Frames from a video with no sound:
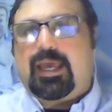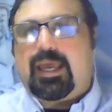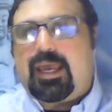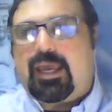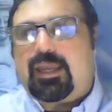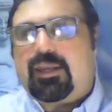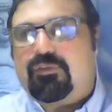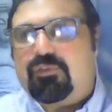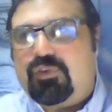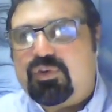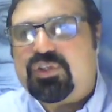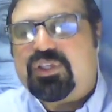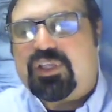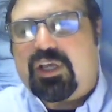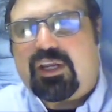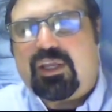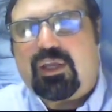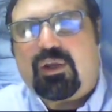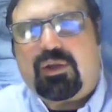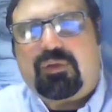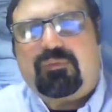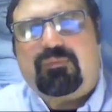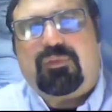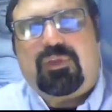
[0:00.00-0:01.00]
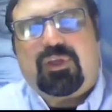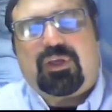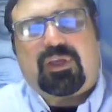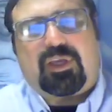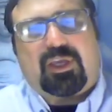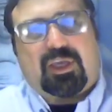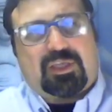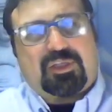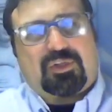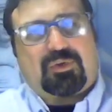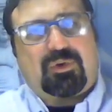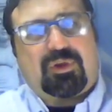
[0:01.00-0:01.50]
And if you study the
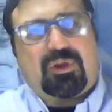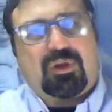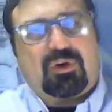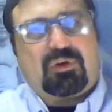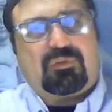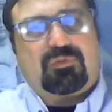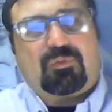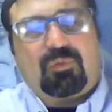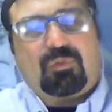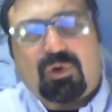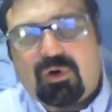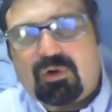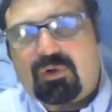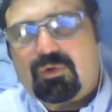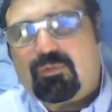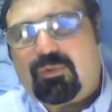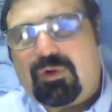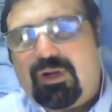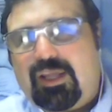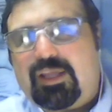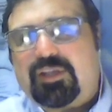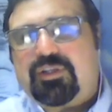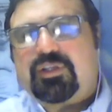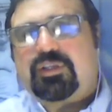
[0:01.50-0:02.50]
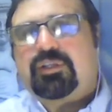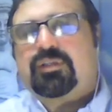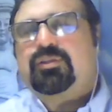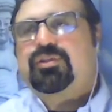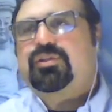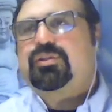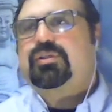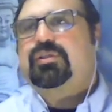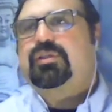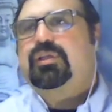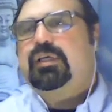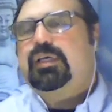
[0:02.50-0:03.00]
history of world
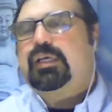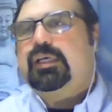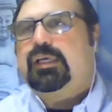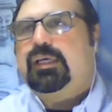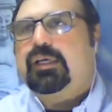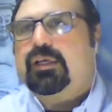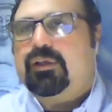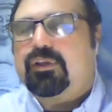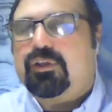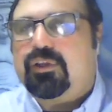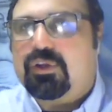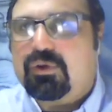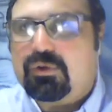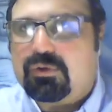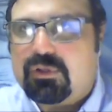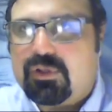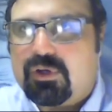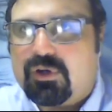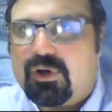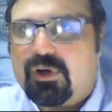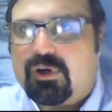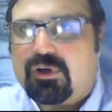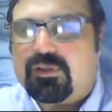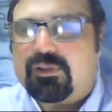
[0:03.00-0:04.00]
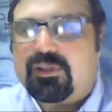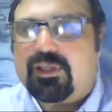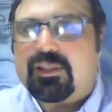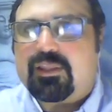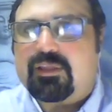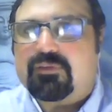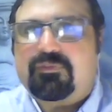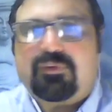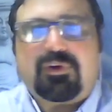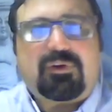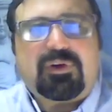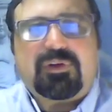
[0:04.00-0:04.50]
religions, you'll learn that
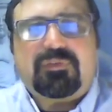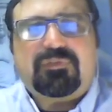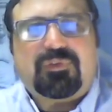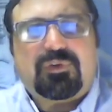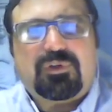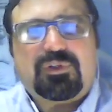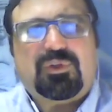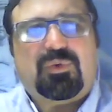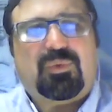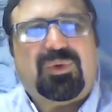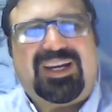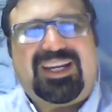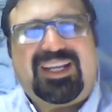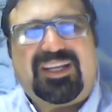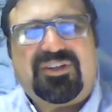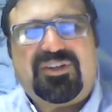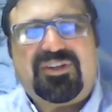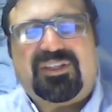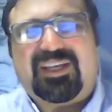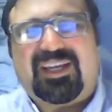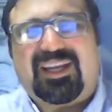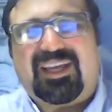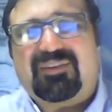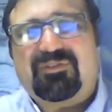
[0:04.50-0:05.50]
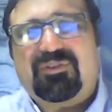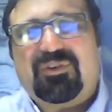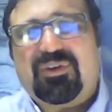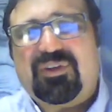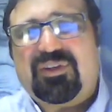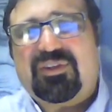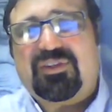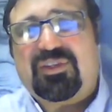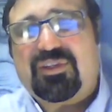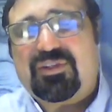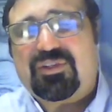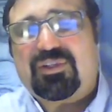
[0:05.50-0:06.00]
the very first religion that ever
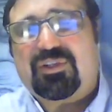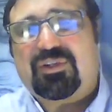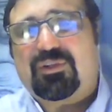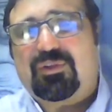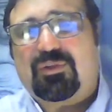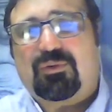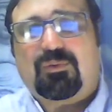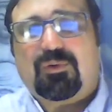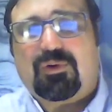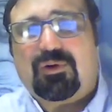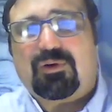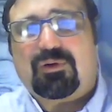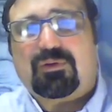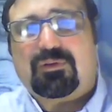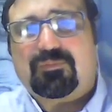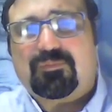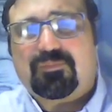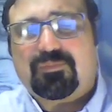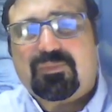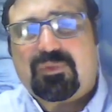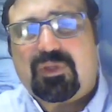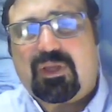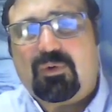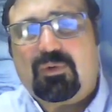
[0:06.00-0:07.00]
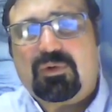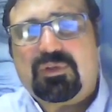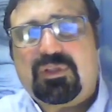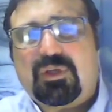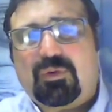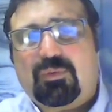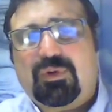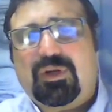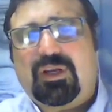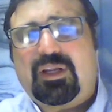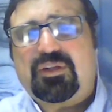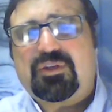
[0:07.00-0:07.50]
existed in the world, it was
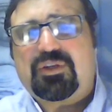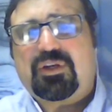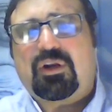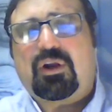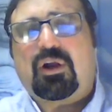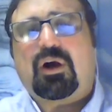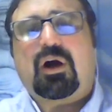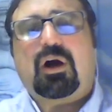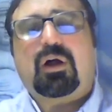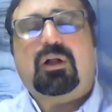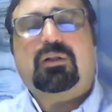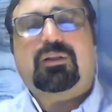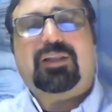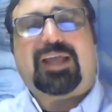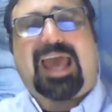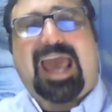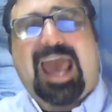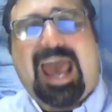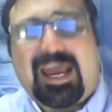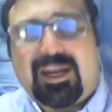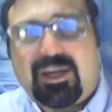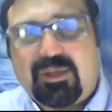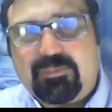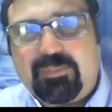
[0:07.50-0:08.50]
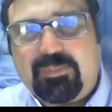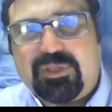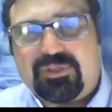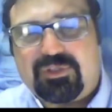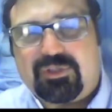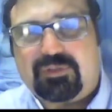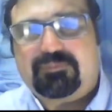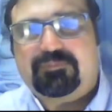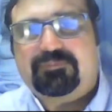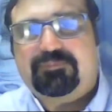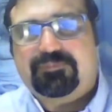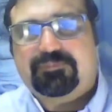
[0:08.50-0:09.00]
a religion called
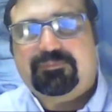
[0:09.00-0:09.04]
animism.